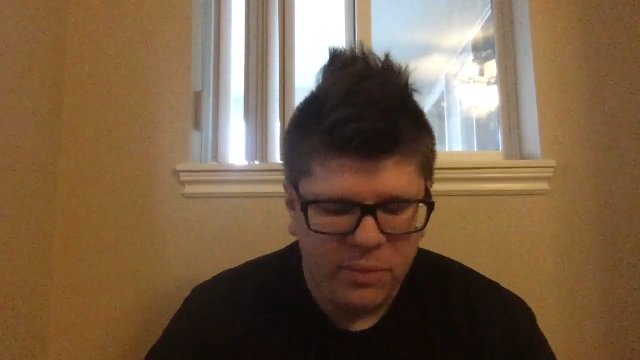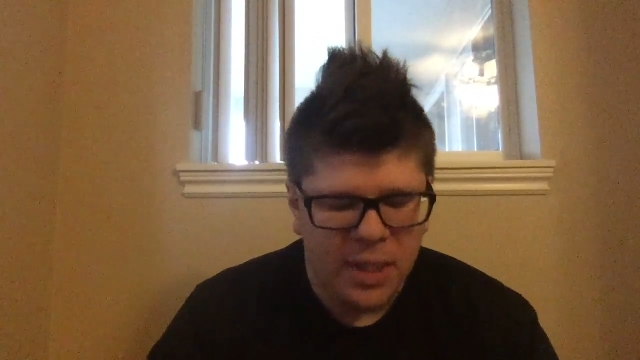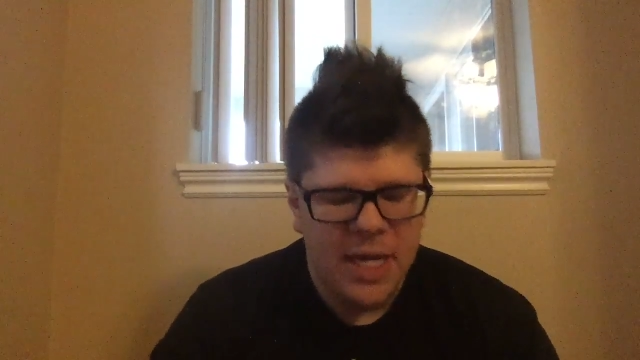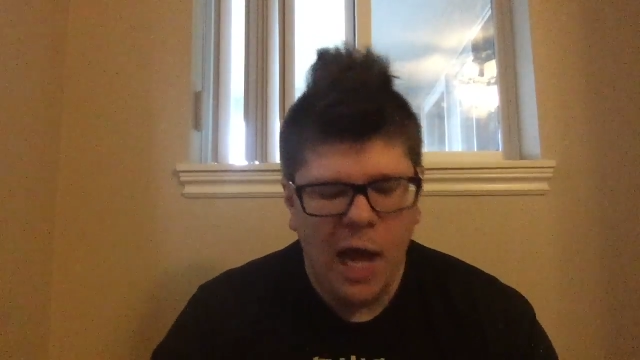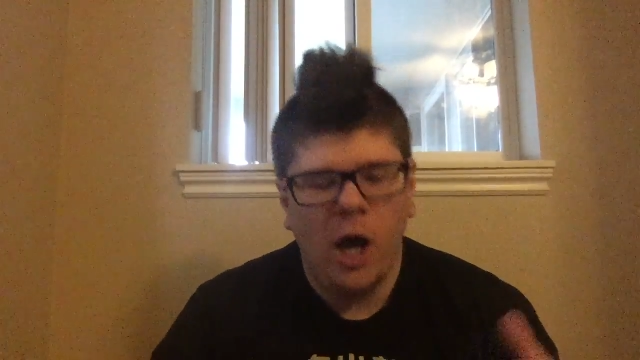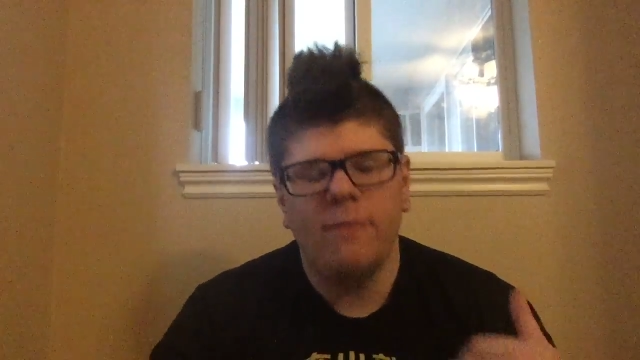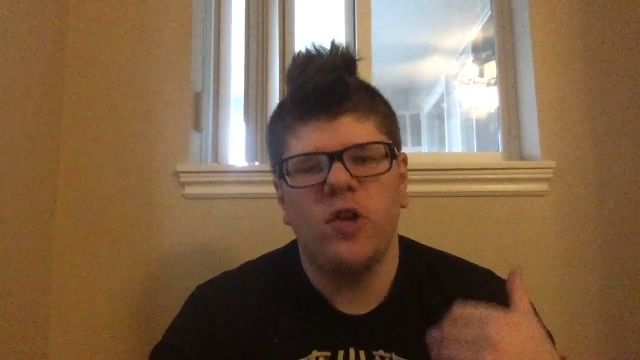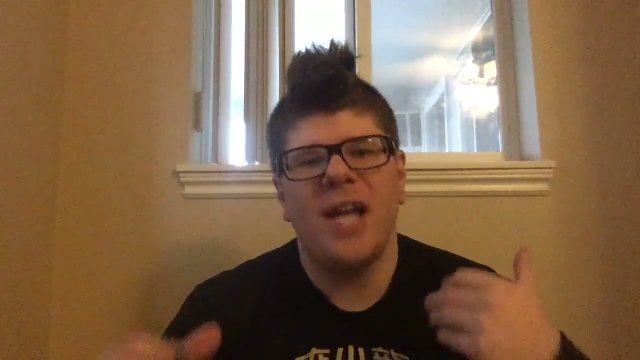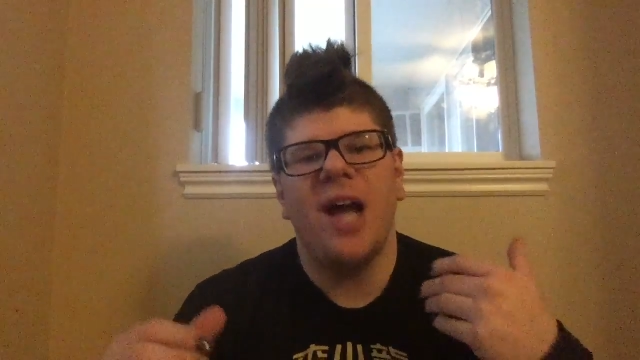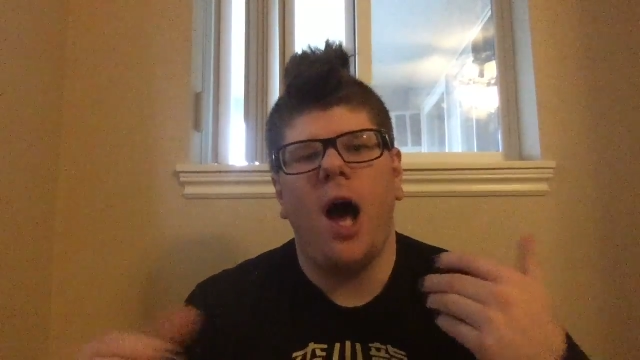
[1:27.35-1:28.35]
Now, I've
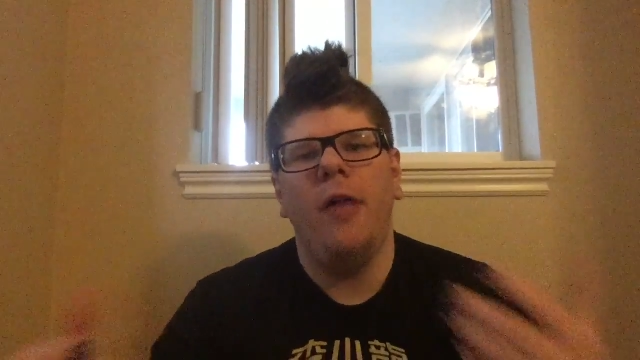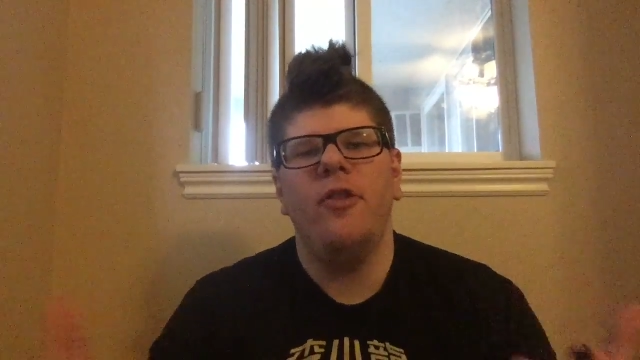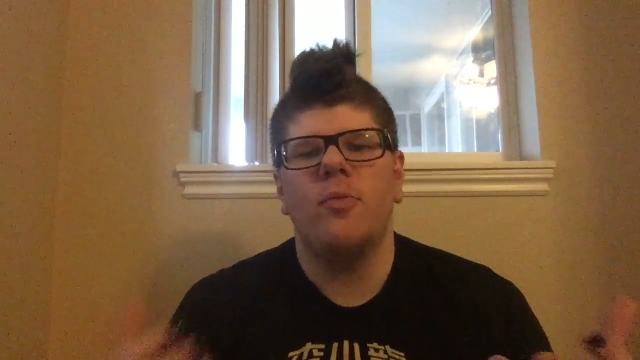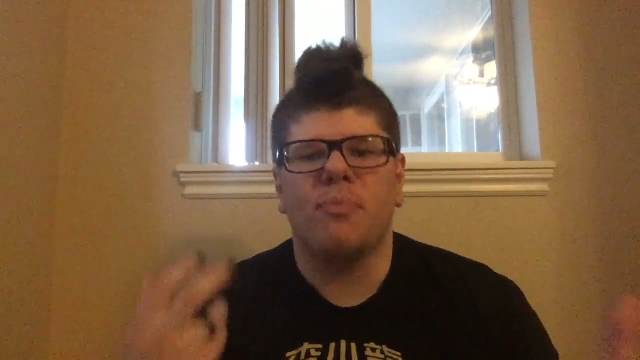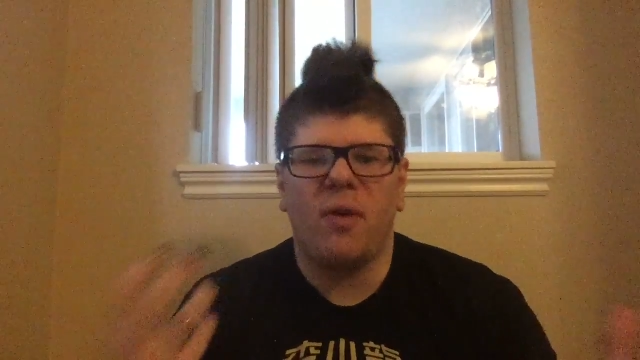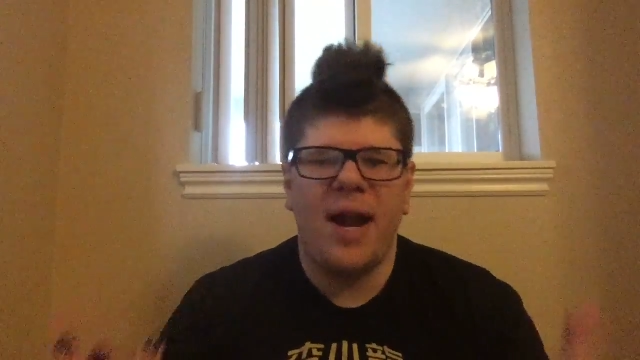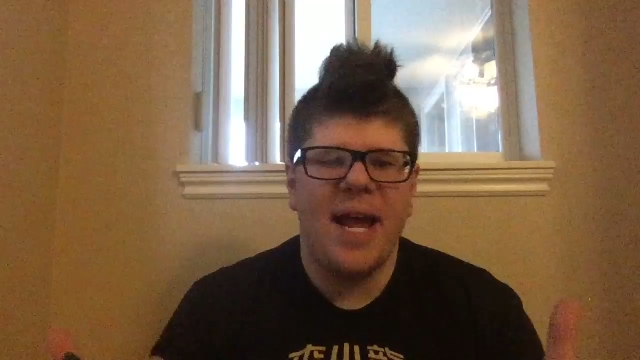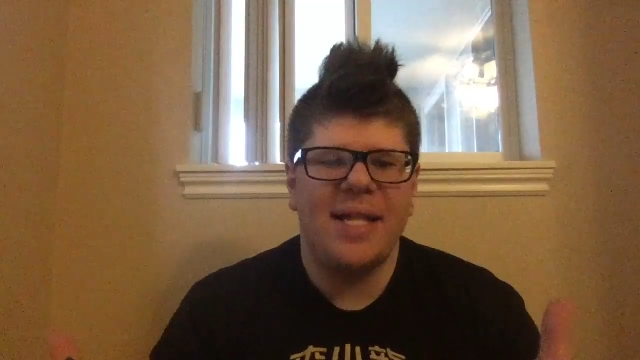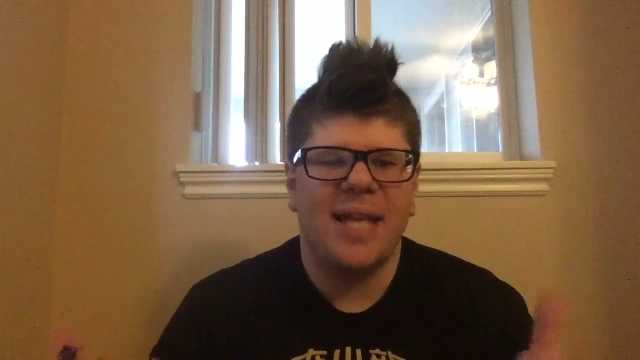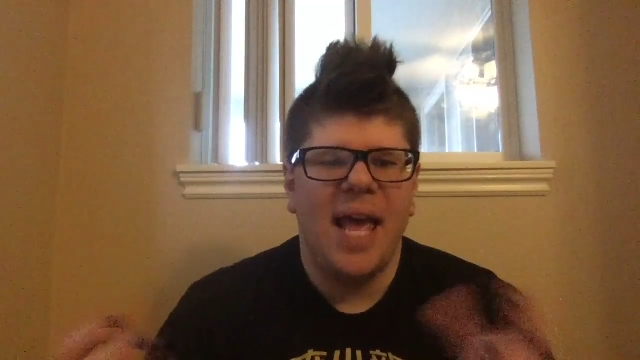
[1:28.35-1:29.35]
tried other
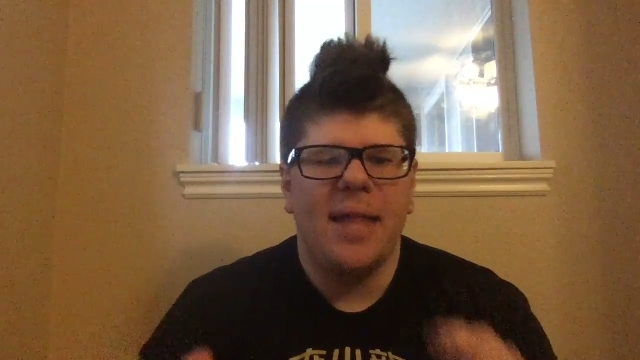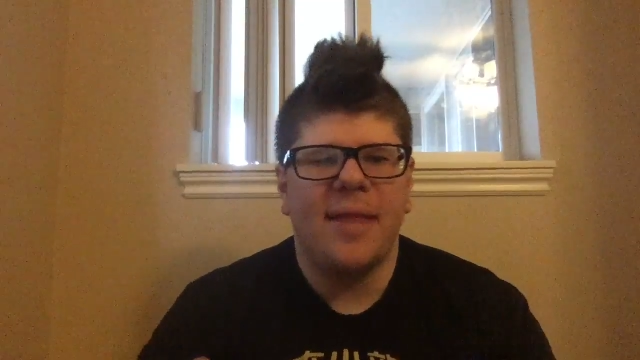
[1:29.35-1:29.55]
brands